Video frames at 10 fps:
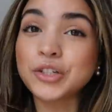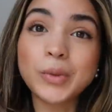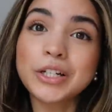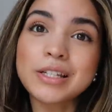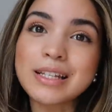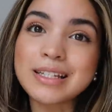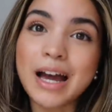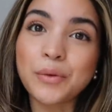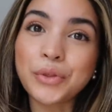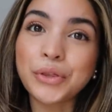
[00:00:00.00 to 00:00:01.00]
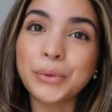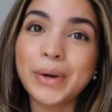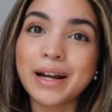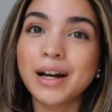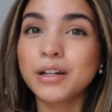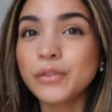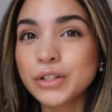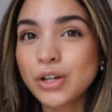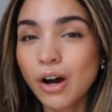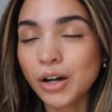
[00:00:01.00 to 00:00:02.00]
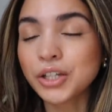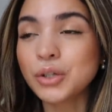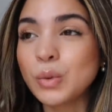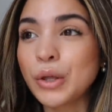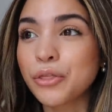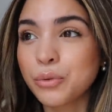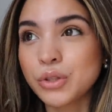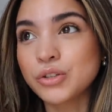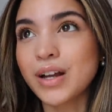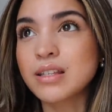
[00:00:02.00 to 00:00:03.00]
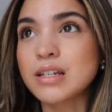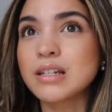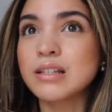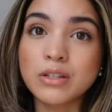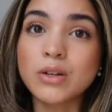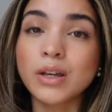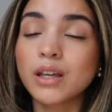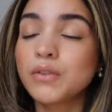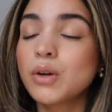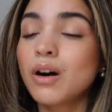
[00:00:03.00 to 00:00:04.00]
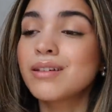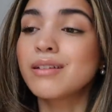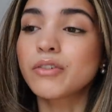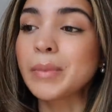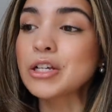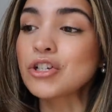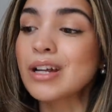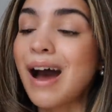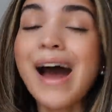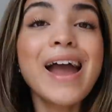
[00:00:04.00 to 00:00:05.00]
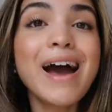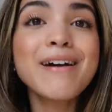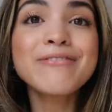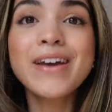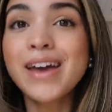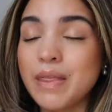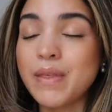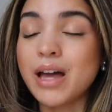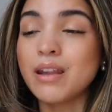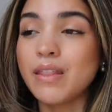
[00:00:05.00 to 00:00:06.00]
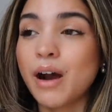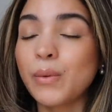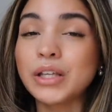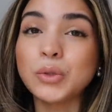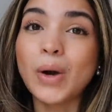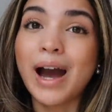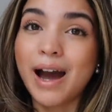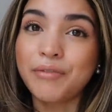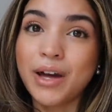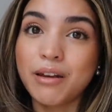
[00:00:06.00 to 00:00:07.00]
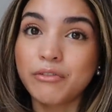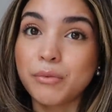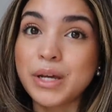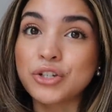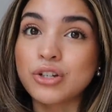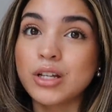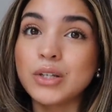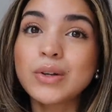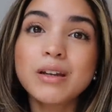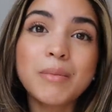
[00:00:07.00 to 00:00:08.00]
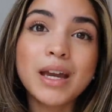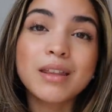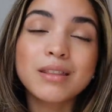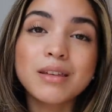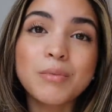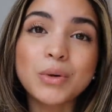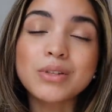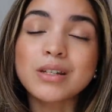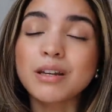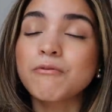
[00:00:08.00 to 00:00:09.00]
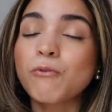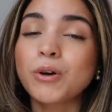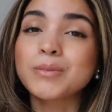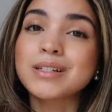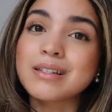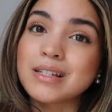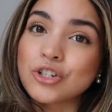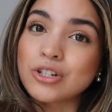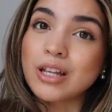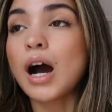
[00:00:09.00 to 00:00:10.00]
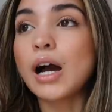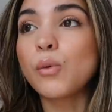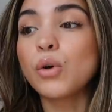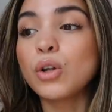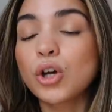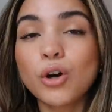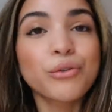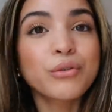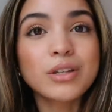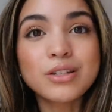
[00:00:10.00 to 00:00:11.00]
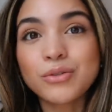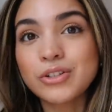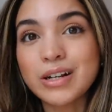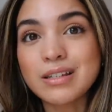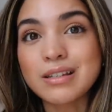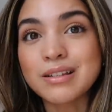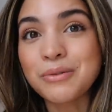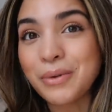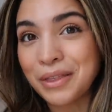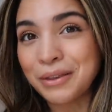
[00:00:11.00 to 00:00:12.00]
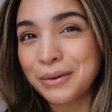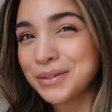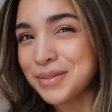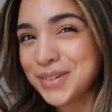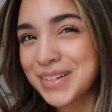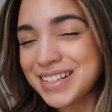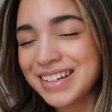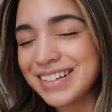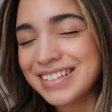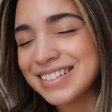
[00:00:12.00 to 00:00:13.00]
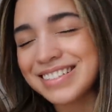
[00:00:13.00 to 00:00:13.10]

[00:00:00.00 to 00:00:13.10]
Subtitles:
just wanted to sit down with you and kind of talk you through the dresses. So I'll give you all the information I have, and then that way you have that information and you can make the most informed decision. I will go through these three dresses with you, which I'm so excited.